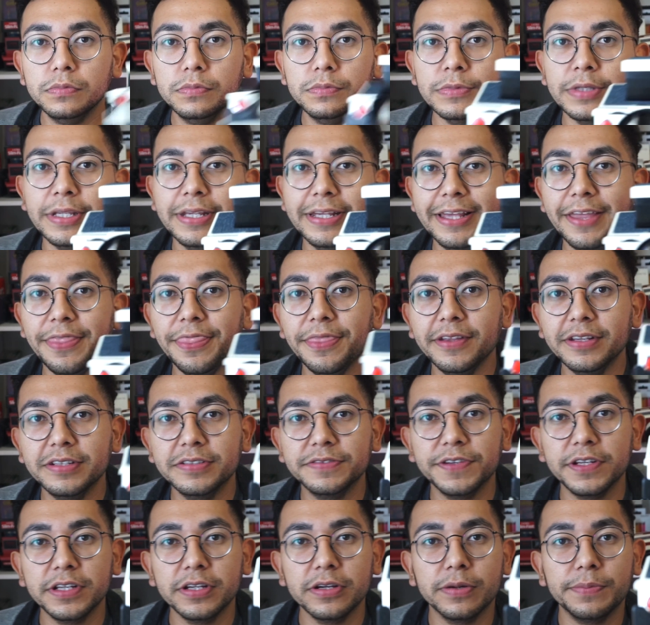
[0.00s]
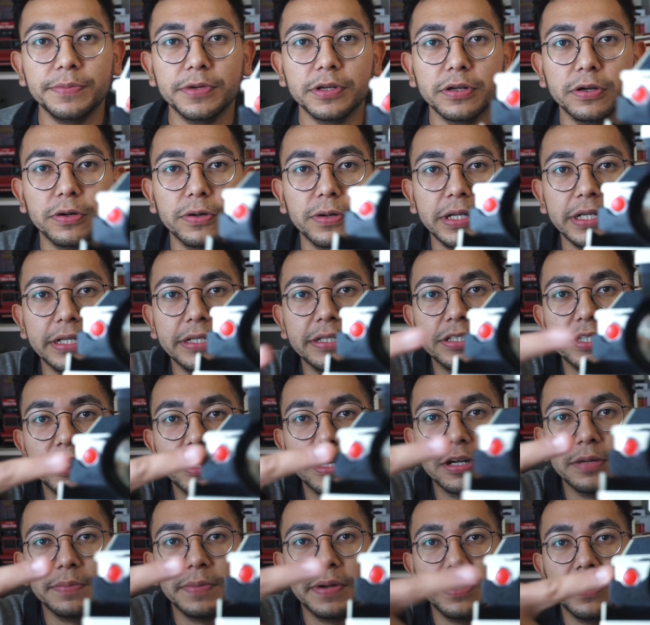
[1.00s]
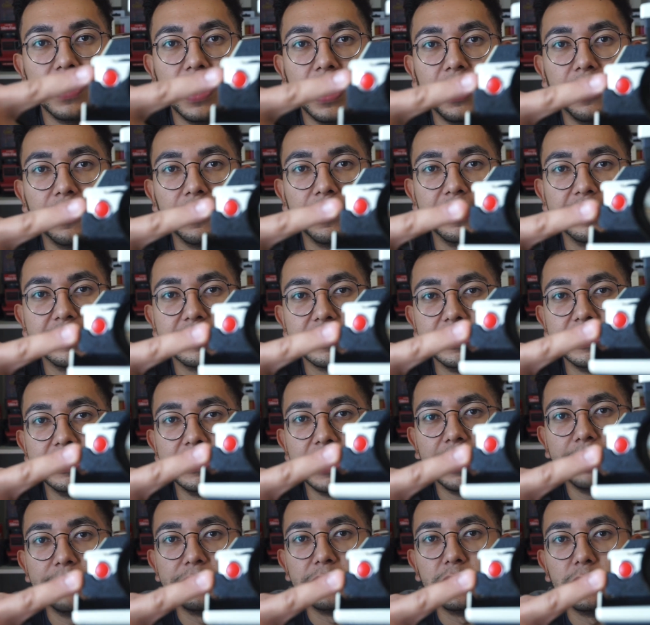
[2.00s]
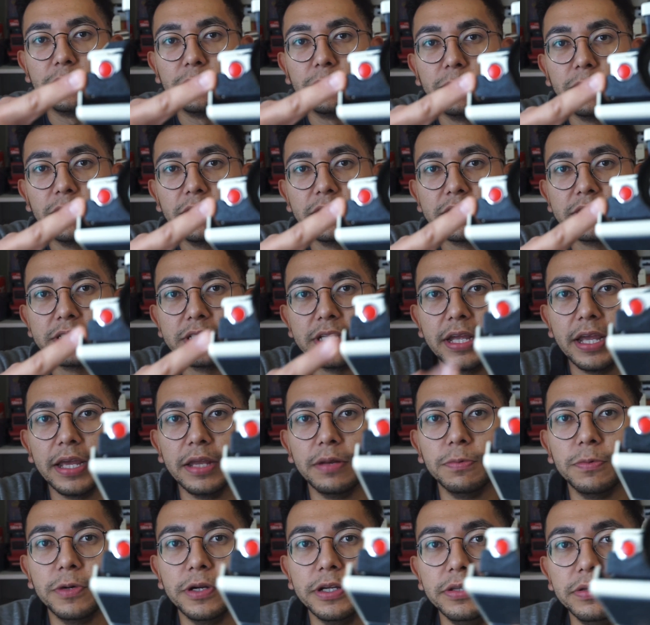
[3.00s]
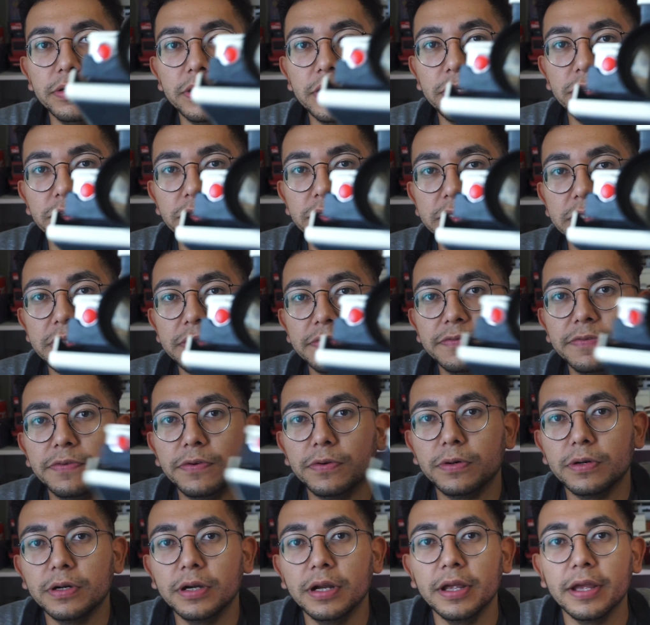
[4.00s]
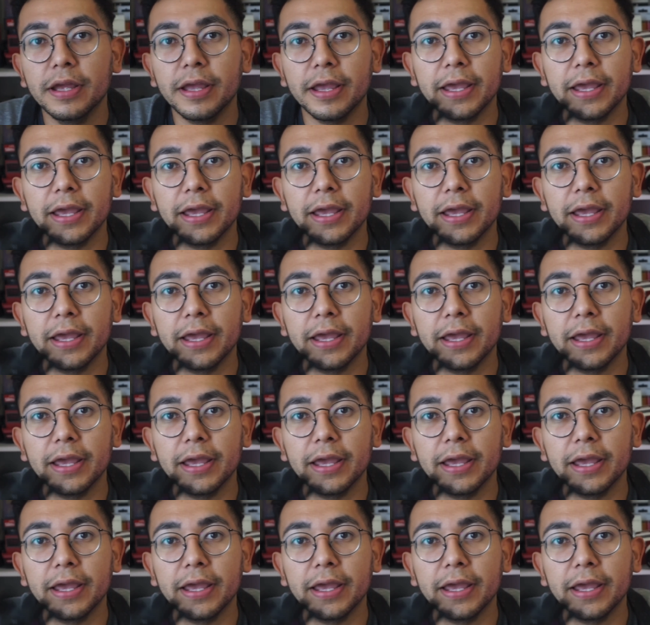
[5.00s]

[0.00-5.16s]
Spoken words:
In this video I'm going to go ahead and talk about how this adapter works and what you can use it for,